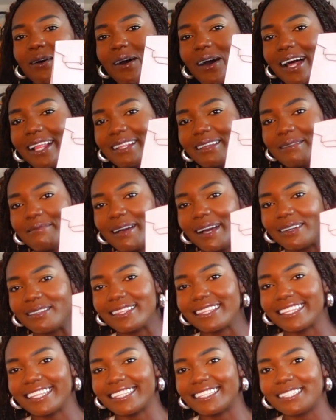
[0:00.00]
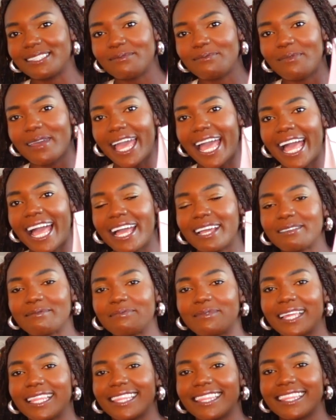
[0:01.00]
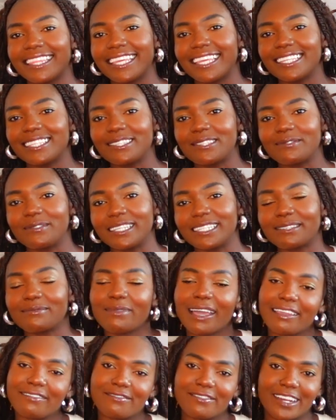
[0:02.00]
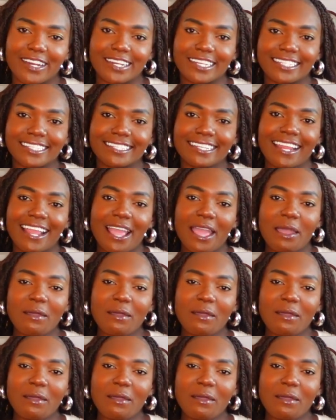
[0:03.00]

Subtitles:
all about this bag, but this was my first